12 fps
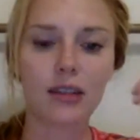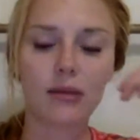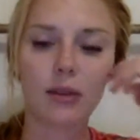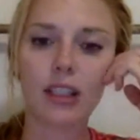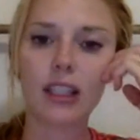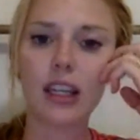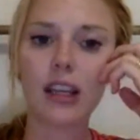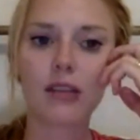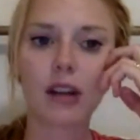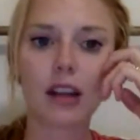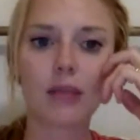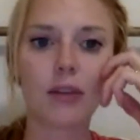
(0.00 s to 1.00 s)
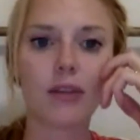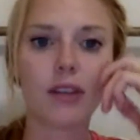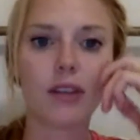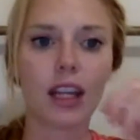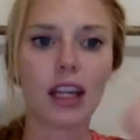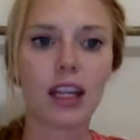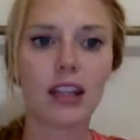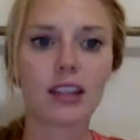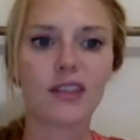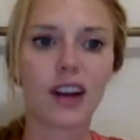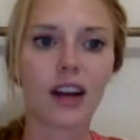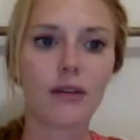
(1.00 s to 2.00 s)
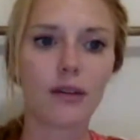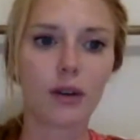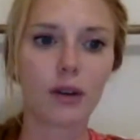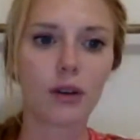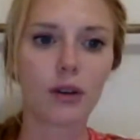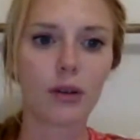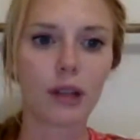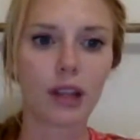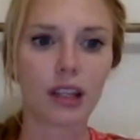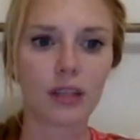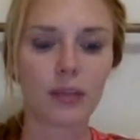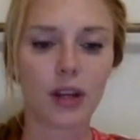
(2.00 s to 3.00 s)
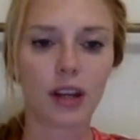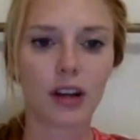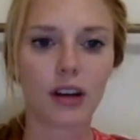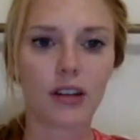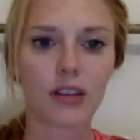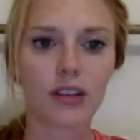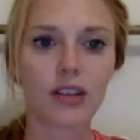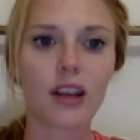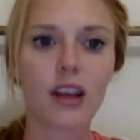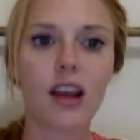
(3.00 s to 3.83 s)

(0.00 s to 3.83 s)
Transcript: we see throughout the movie that he is very vocal with his peers